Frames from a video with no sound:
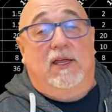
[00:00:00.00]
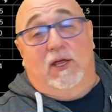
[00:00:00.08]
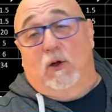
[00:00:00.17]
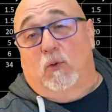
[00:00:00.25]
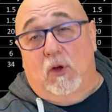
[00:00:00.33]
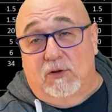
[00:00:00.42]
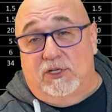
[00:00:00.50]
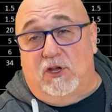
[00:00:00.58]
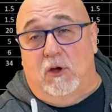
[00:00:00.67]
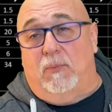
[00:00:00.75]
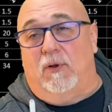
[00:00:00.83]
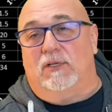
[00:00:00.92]
than a
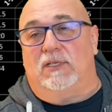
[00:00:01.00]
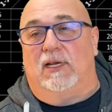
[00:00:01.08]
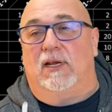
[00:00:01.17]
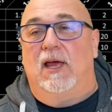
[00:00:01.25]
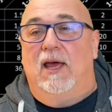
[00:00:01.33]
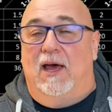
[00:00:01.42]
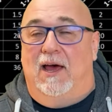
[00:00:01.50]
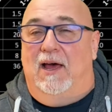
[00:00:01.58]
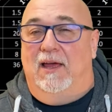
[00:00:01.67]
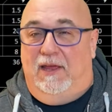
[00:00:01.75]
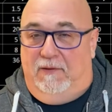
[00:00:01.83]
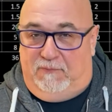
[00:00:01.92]
rotoscope person
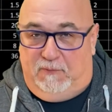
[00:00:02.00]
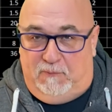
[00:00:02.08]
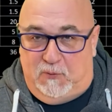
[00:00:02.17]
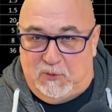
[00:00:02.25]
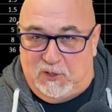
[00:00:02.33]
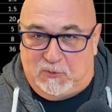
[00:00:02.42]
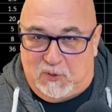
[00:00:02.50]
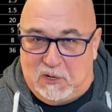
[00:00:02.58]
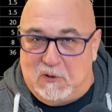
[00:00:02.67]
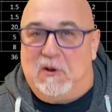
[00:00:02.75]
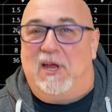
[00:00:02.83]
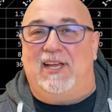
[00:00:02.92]
if food is
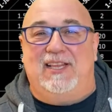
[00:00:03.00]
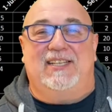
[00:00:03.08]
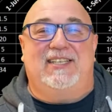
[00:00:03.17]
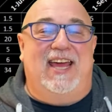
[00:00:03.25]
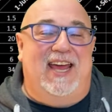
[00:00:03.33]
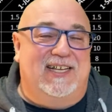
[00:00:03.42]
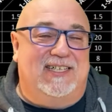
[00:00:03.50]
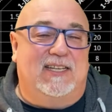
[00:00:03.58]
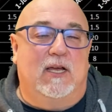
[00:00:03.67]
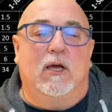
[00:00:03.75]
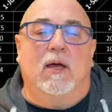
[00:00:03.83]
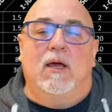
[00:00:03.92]
rendering in this
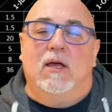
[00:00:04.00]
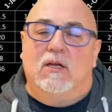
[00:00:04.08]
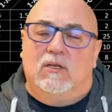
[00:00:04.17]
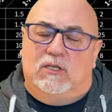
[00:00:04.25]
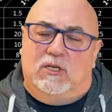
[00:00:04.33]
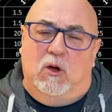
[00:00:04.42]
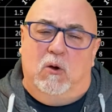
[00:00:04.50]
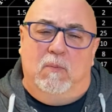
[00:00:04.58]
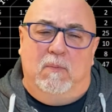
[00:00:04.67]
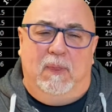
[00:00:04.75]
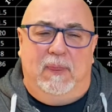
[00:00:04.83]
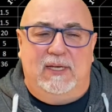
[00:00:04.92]
case.
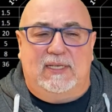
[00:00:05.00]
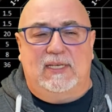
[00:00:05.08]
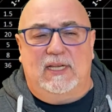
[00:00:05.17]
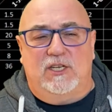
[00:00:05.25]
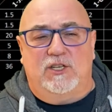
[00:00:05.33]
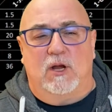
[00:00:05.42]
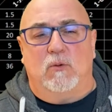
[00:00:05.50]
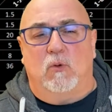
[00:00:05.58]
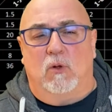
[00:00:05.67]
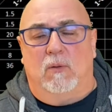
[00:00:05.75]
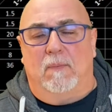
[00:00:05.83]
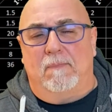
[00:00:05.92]
So this is a
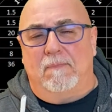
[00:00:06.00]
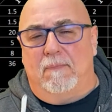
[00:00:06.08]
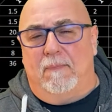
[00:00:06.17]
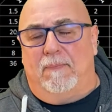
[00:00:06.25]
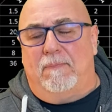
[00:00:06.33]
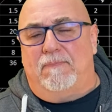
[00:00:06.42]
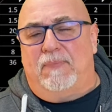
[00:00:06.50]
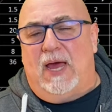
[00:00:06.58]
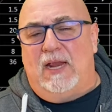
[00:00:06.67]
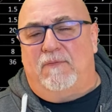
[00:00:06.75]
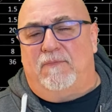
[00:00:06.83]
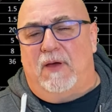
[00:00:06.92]
general
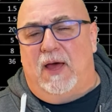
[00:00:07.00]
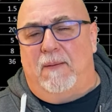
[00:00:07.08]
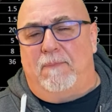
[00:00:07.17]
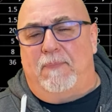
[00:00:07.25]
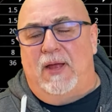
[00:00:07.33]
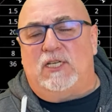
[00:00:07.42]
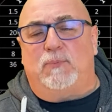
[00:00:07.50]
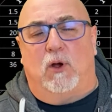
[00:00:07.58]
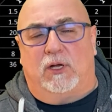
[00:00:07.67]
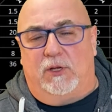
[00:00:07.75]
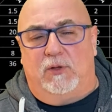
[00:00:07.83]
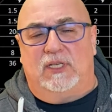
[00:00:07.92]
kind of
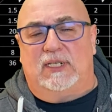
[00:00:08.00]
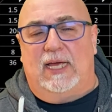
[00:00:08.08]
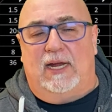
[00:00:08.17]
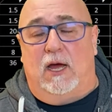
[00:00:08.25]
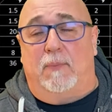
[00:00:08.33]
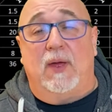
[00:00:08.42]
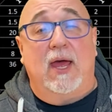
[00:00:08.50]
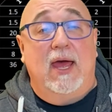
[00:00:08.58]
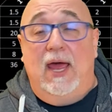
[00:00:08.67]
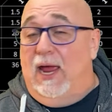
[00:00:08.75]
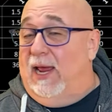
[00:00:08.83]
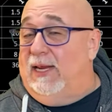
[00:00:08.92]
benchmark you can set up,
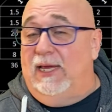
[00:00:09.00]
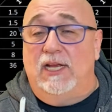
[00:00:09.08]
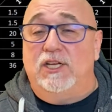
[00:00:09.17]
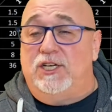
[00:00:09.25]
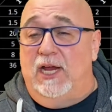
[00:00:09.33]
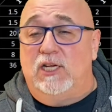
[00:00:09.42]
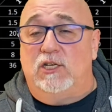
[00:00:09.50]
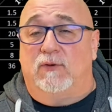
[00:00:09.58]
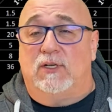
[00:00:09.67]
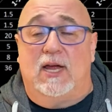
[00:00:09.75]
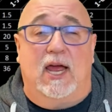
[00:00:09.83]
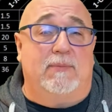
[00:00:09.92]
and it can change
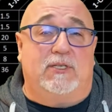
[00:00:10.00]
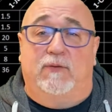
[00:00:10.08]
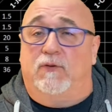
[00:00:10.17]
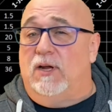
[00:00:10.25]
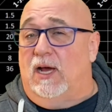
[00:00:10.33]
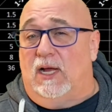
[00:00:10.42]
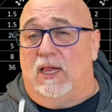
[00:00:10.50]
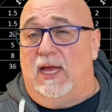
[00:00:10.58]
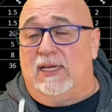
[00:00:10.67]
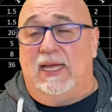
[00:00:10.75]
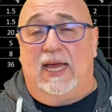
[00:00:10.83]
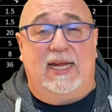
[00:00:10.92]
over time. So if you're not
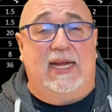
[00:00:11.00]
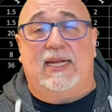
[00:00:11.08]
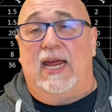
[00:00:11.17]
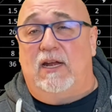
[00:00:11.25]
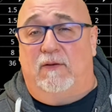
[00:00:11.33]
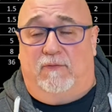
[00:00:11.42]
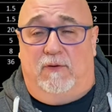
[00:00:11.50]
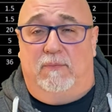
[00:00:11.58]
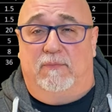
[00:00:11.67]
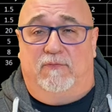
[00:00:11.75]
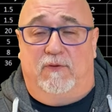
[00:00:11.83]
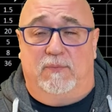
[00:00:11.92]
collecting any data
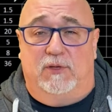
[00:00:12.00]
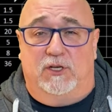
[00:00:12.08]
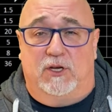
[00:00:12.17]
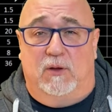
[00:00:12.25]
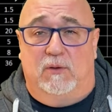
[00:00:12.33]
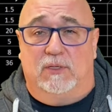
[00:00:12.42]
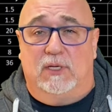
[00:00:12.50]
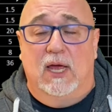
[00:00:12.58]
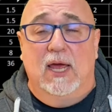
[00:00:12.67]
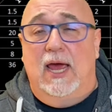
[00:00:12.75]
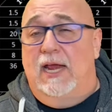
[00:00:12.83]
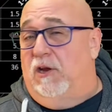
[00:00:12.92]
from the shows,
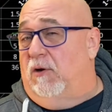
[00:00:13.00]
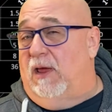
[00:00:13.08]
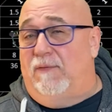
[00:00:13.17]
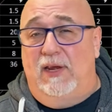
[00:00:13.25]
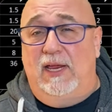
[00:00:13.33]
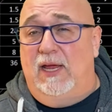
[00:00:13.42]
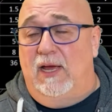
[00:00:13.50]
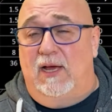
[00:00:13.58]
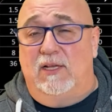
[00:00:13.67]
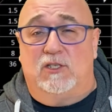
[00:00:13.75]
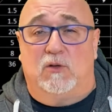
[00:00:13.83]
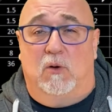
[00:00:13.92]
and you don't have any
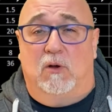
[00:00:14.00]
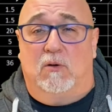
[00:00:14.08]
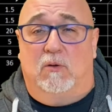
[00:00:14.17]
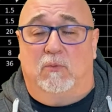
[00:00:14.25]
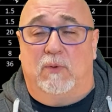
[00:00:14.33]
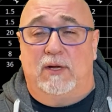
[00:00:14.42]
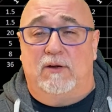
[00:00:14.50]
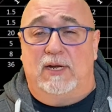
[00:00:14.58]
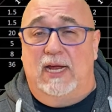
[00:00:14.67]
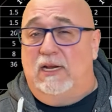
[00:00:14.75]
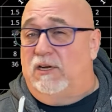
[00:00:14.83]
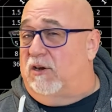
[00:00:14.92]
historical render
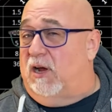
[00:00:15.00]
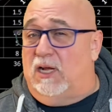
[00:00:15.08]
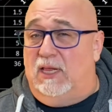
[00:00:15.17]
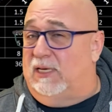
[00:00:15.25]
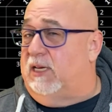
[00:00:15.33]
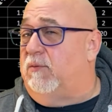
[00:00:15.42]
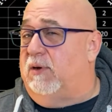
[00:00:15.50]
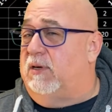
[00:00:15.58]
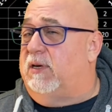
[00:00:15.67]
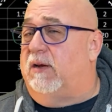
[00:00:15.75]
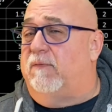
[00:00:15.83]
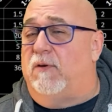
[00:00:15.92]
data, and you're not collecting
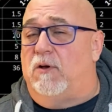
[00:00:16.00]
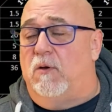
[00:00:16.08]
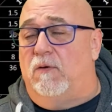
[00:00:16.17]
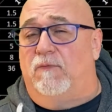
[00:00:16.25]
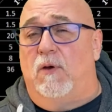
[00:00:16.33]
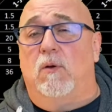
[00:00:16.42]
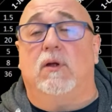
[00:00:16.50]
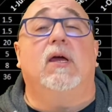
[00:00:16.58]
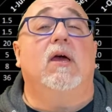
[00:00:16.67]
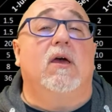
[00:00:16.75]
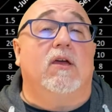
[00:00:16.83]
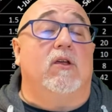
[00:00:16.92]
render data going forward,
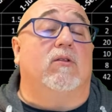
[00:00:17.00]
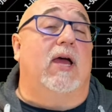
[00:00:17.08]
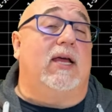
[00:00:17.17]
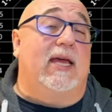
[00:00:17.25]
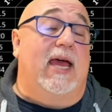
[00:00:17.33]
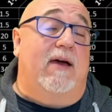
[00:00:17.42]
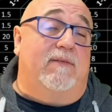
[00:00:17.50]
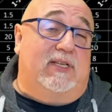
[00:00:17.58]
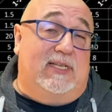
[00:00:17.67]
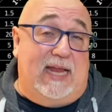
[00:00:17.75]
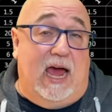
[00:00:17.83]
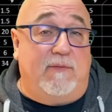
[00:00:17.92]
you likely have a
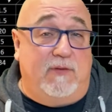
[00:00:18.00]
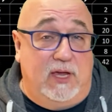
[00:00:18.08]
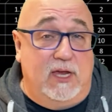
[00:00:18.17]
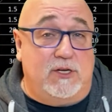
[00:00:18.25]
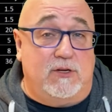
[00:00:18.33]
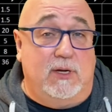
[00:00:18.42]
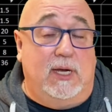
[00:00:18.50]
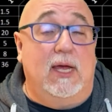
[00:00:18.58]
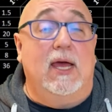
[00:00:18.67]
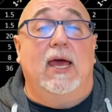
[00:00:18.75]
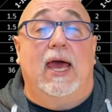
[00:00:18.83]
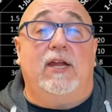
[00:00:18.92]
staffing history,
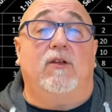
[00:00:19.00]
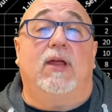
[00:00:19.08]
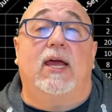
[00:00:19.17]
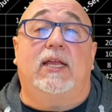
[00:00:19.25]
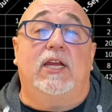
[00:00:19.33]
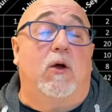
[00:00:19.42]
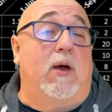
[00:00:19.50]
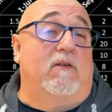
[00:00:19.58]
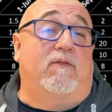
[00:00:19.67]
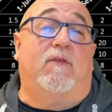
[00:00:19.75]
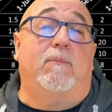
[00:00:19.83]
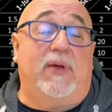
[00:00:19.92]
and you likely know
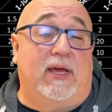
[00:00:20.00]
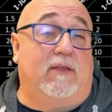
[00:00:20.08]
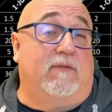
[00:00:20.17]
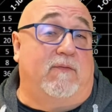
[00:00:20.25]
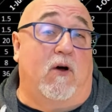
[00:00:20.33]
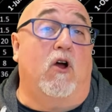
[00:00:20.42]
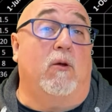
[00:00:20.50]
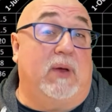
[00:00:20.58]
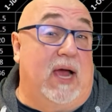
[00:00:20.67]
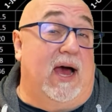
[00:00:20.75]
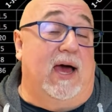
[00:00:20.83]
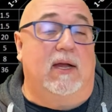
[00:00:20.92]
how big the
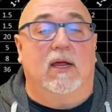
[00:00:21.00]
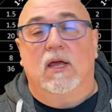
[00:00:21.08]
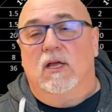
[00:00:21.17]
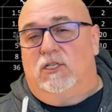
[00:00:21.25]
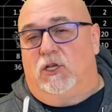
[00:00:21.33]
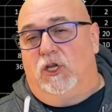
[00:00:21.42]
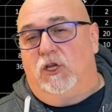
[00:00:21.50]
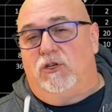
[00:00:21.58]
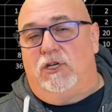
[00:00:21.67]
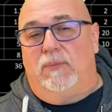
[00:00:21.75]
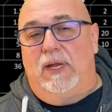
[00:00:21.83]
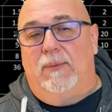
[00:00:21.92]
farm got. So you
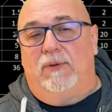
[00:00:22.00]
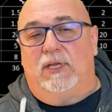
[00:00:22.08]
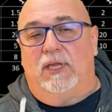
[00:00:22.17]
should be able